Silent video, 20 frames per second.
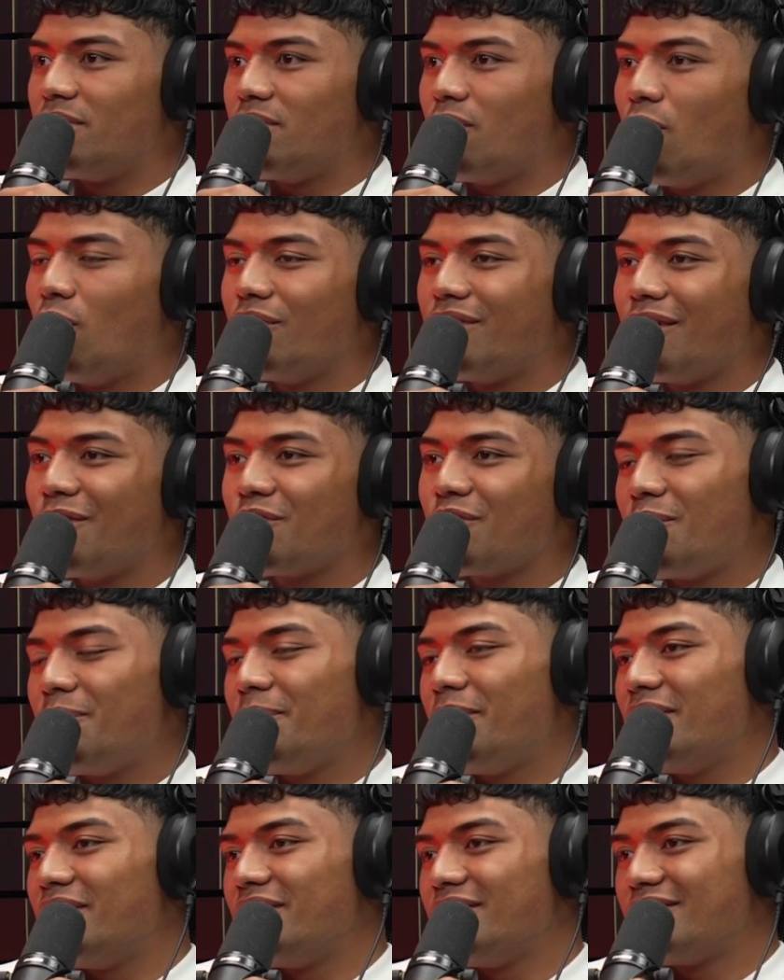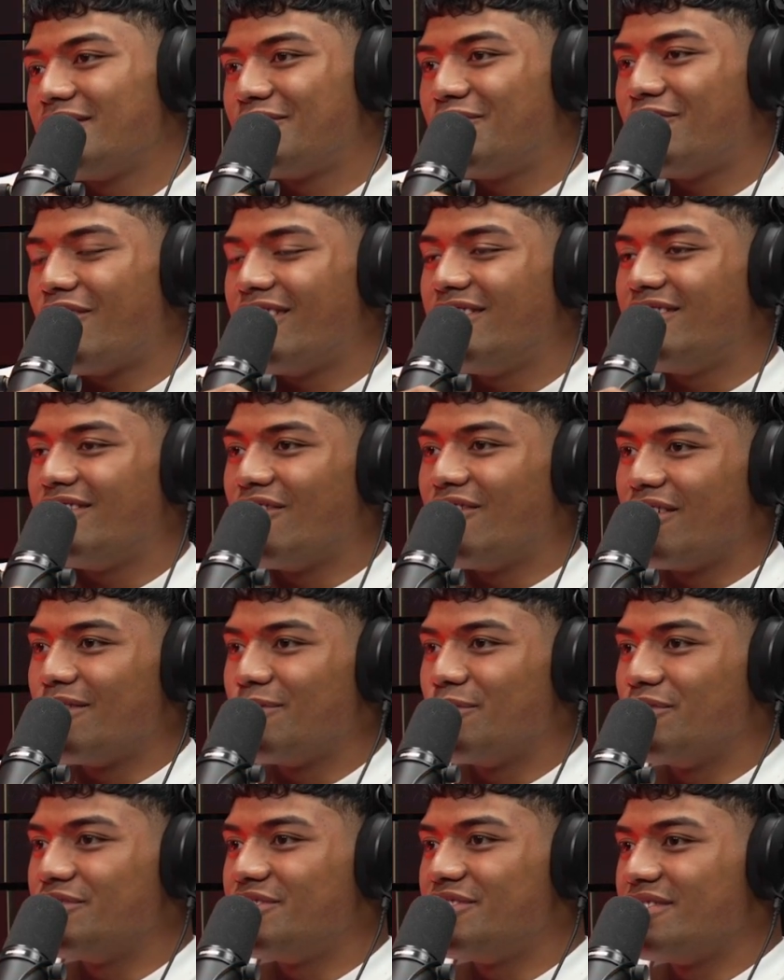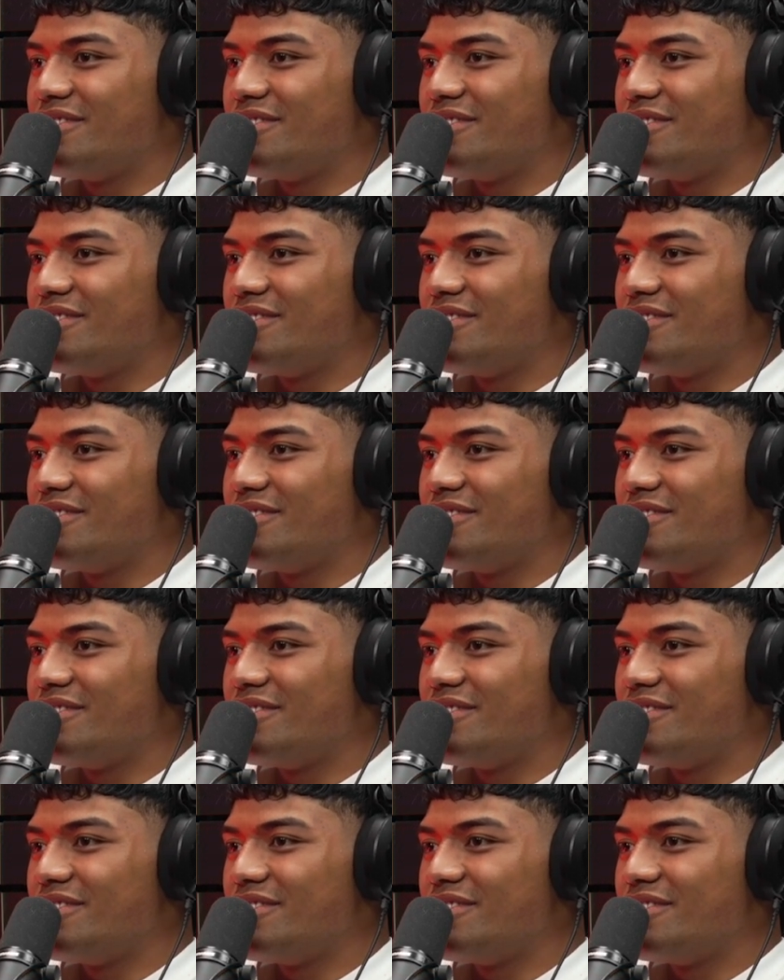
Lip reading: Oh, that was where my grad night was.